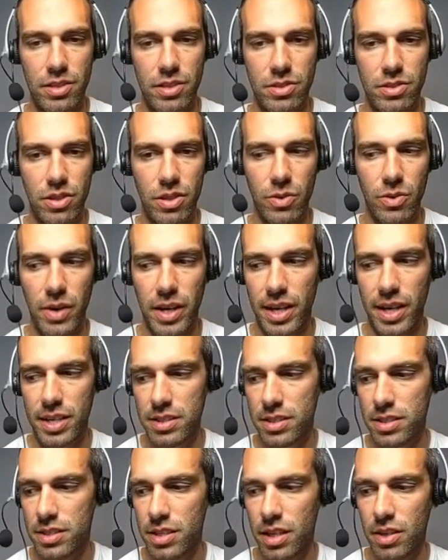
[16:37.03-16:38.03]
Let this go,
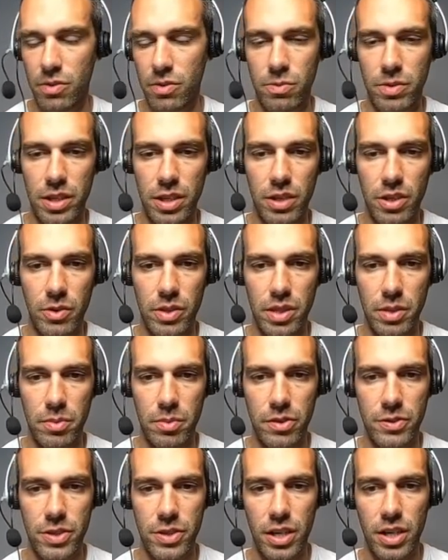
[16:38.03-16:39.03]
I guess, because I don't really know
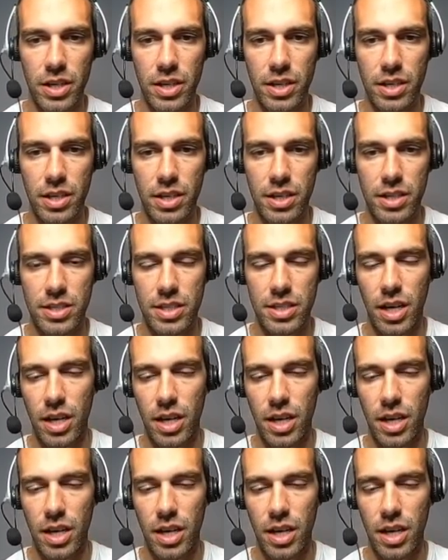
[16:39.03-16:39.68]
what the moves are.